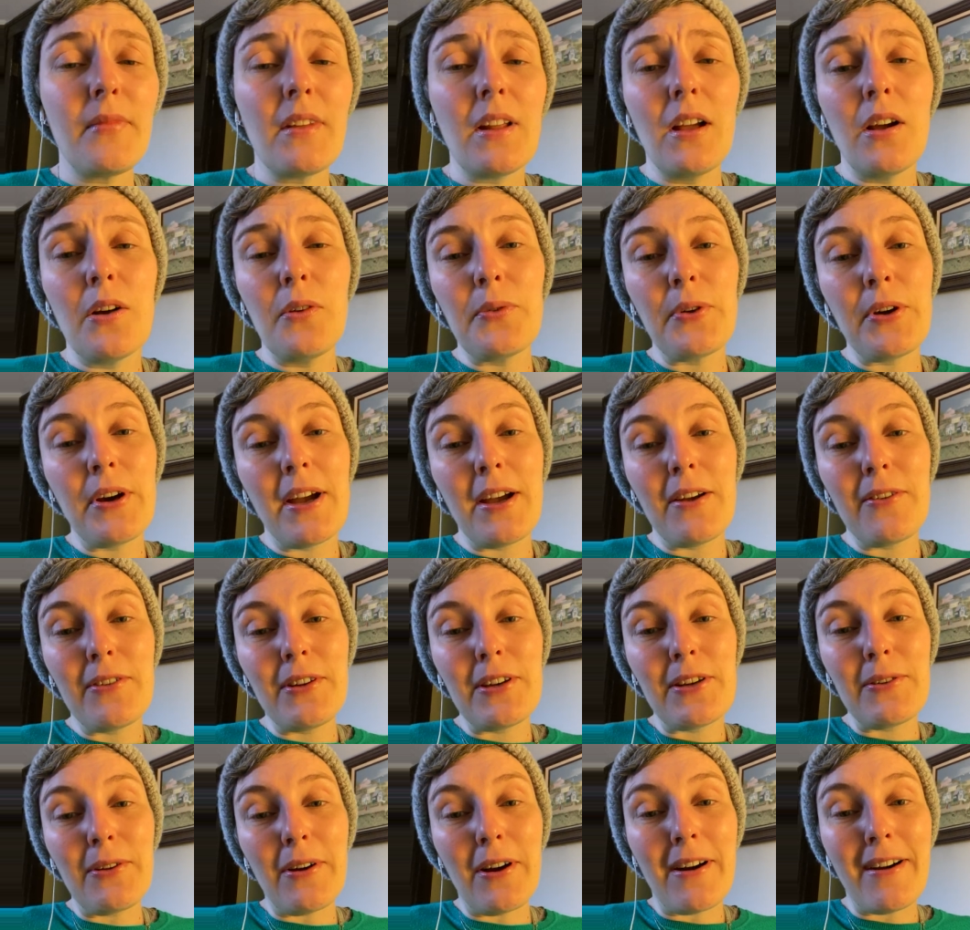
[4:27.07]
wherever
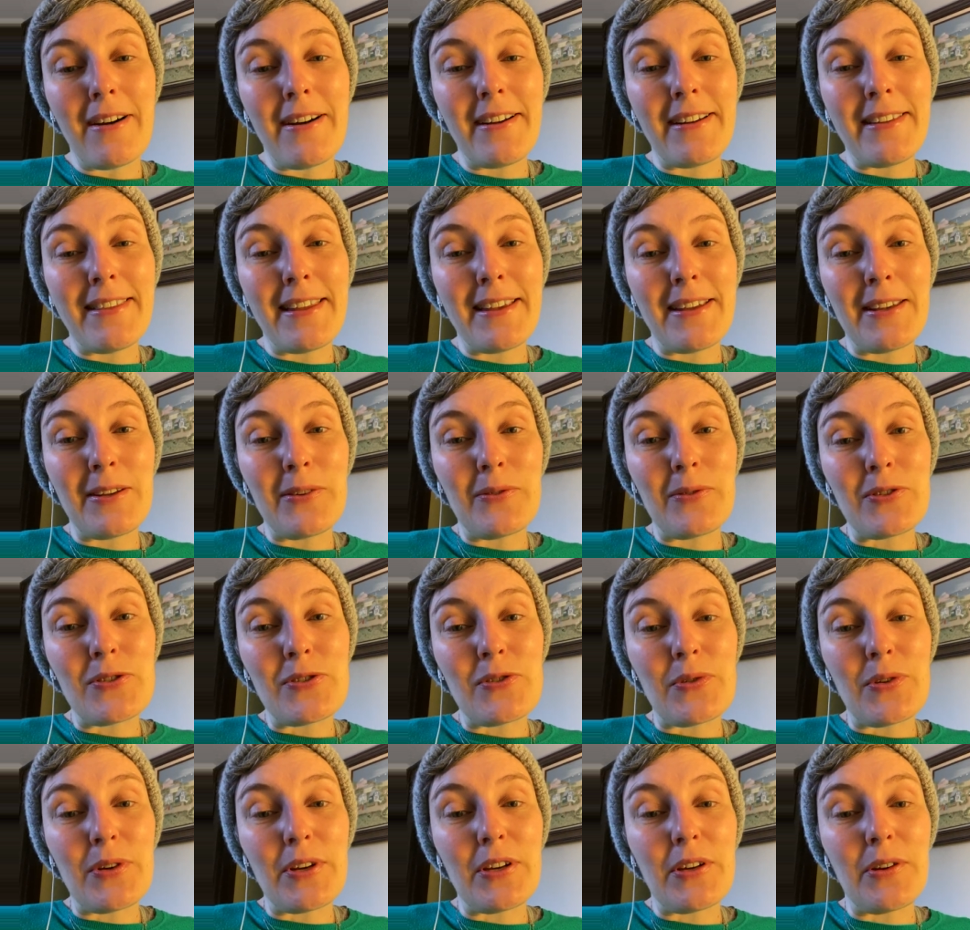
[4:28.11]
you are and that you
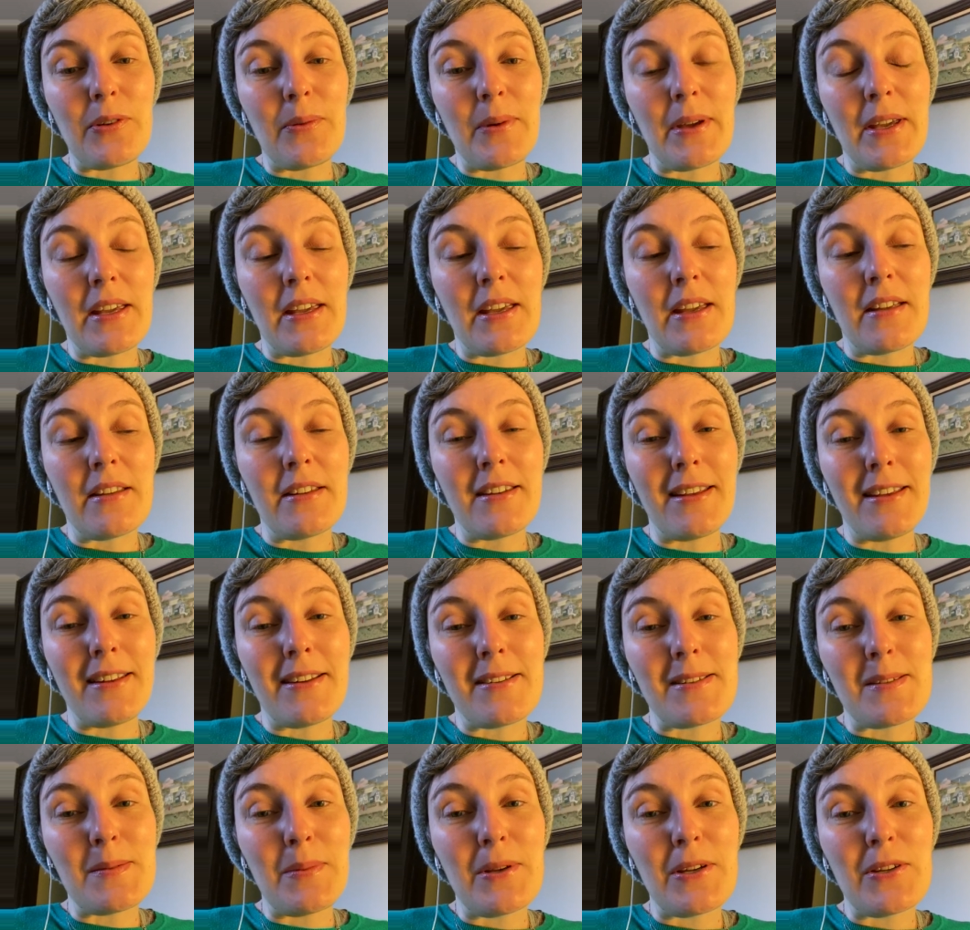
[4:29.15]
enjoy your weekend, and
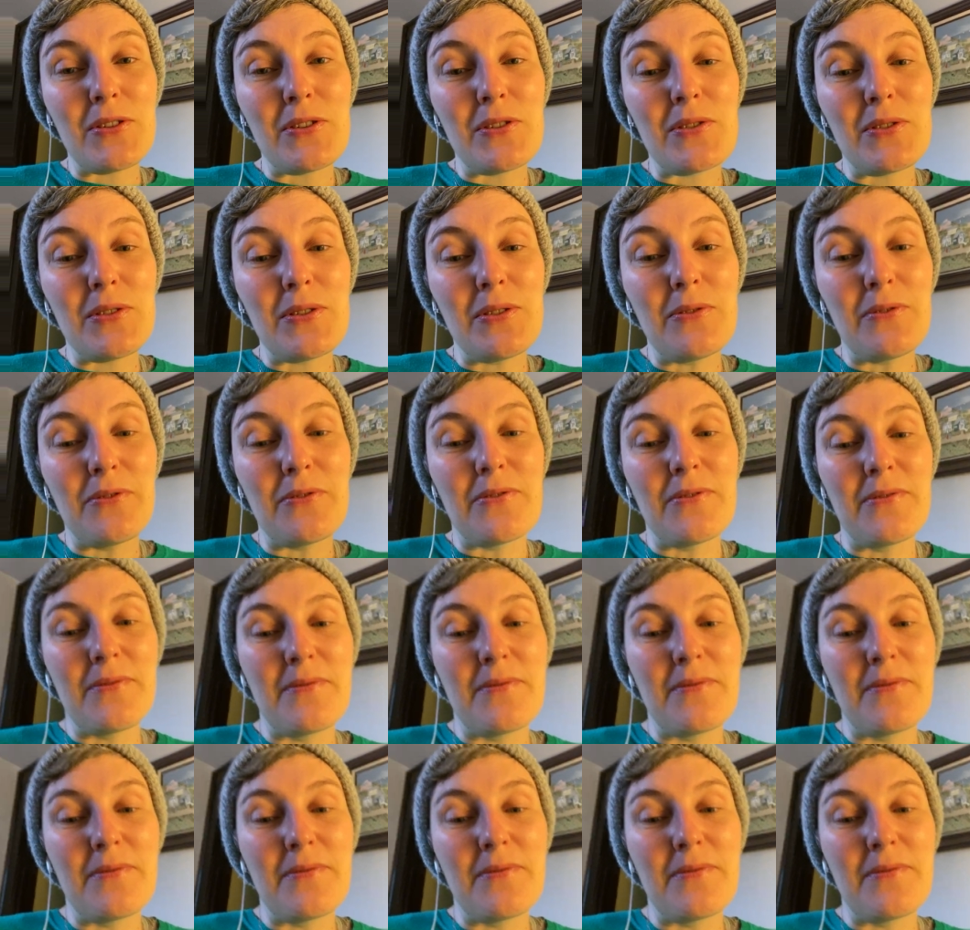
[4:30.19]
I'll speak to you soon.